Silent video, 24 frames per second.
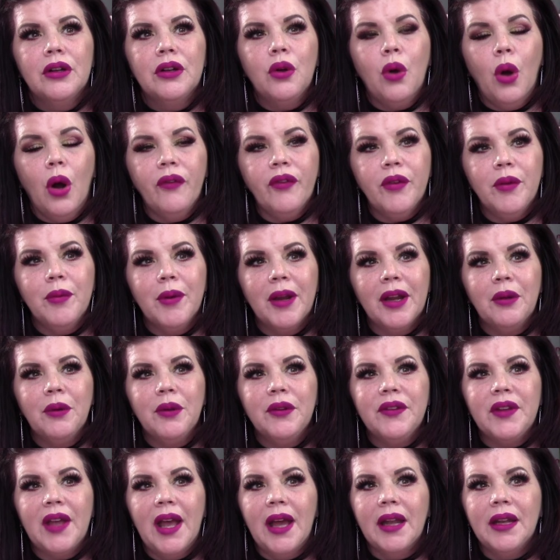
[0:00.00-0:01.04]
Coffee Break
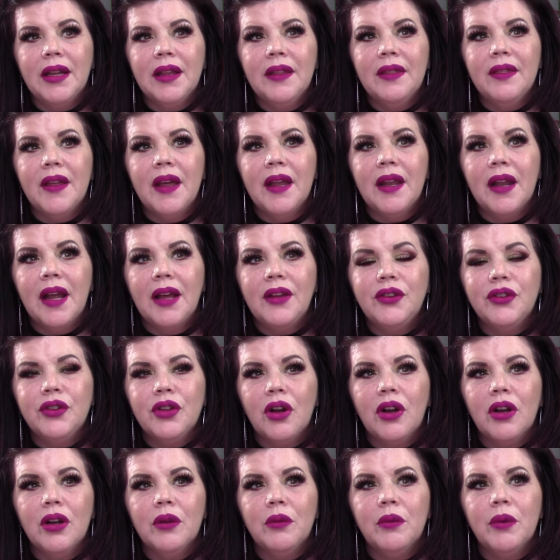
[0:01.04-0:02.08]
with Danny, and then I
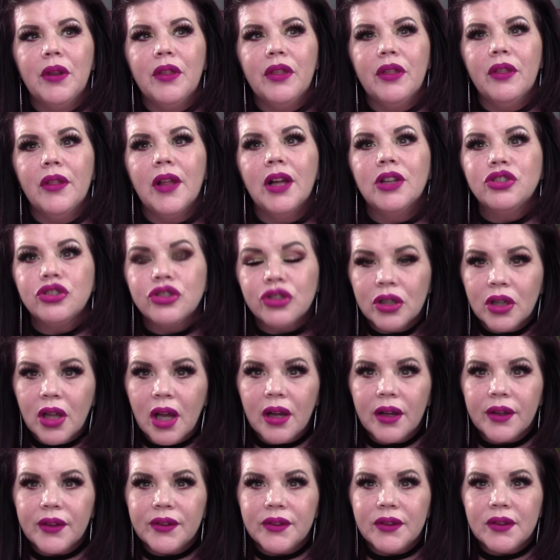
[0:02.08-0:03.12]
started with Lush
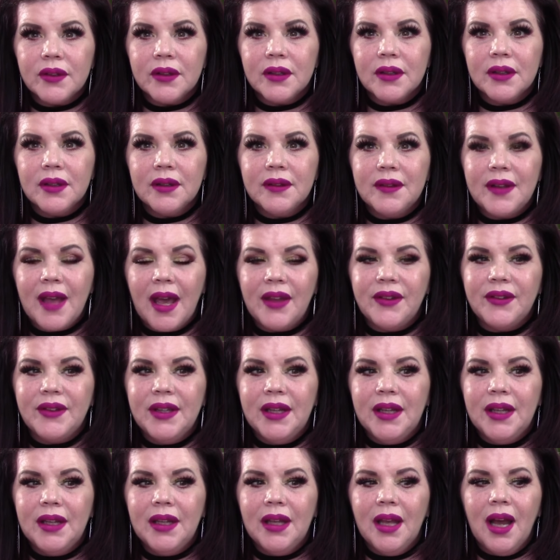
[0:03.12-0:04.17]
Deluxe,
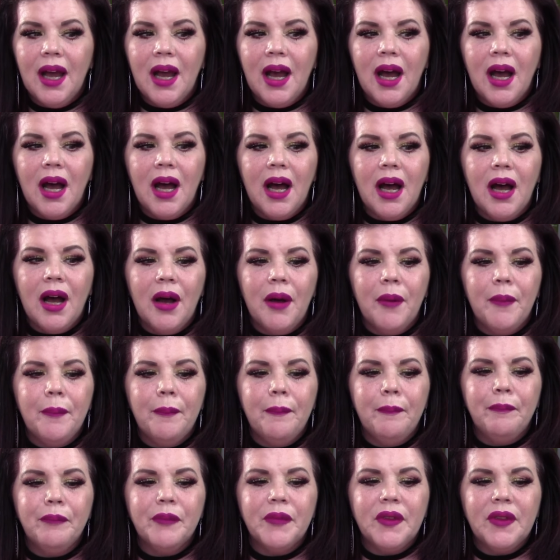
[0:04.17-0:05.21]
Desi,
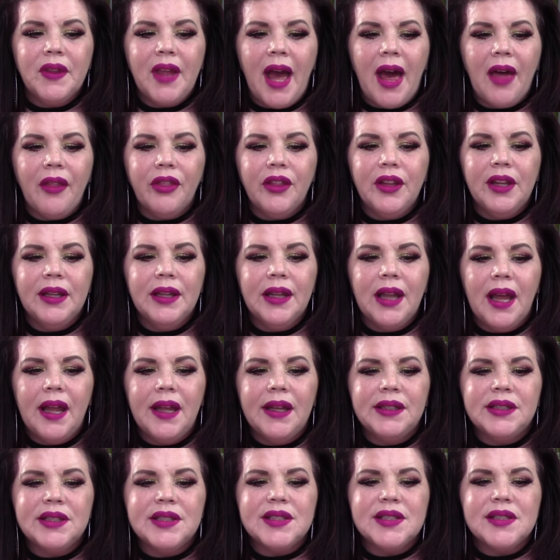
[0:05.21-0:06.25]
Kathleen
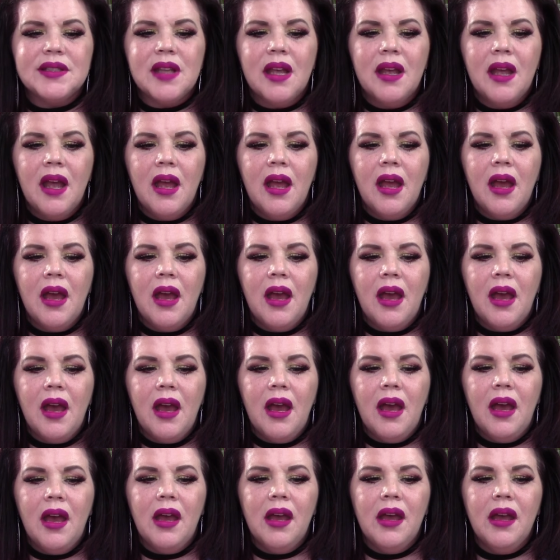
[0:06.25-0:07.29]
Lights,
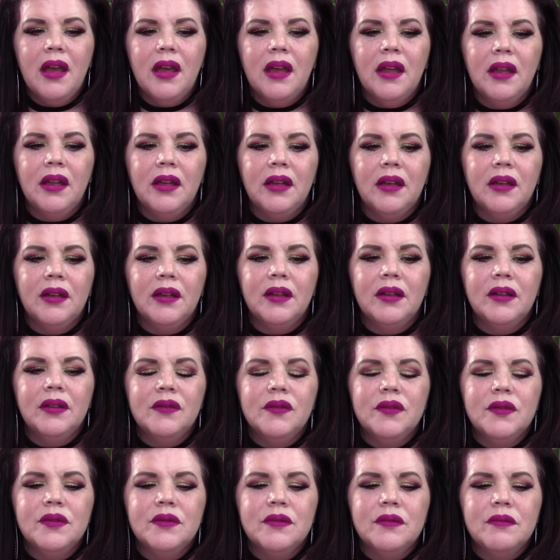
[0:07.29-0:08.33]
and
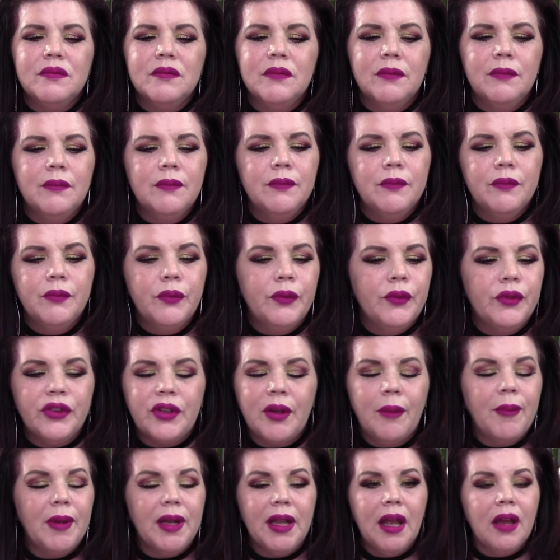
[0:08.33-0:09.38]

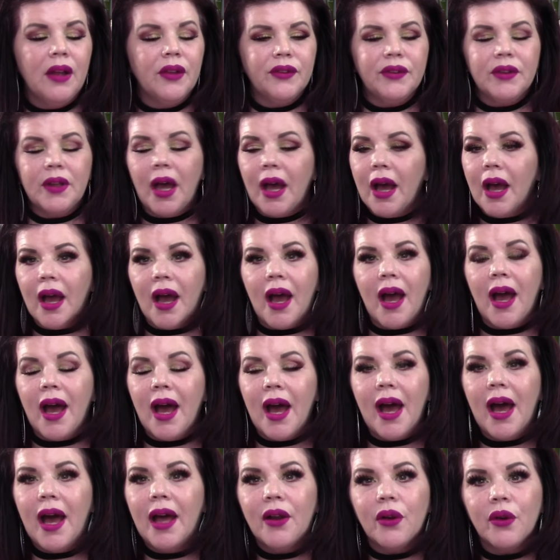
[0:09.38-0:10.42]
somebody else.
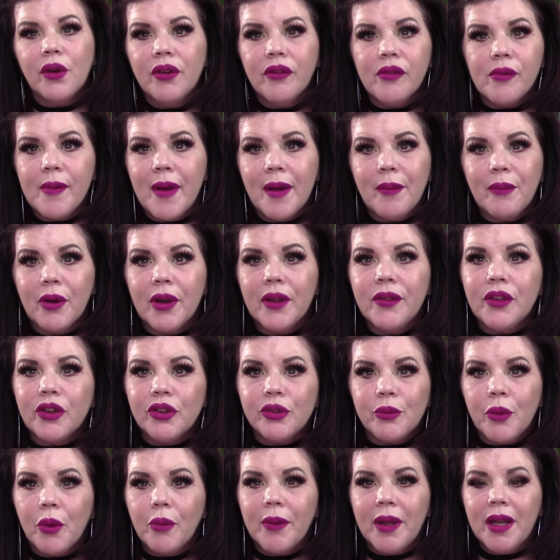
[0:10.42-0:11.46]
I don't even remember at
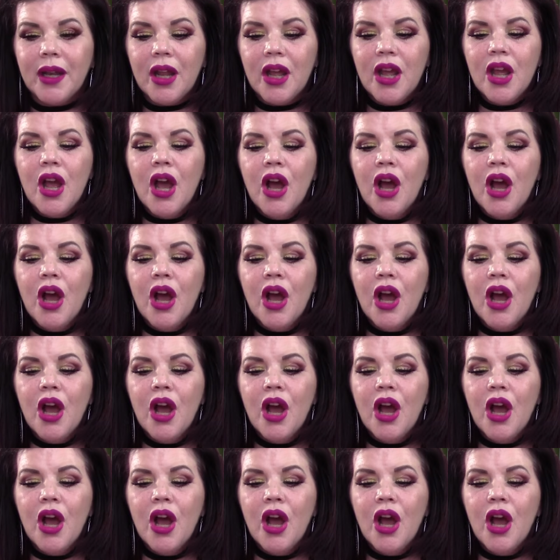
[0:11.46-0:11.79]
this moment.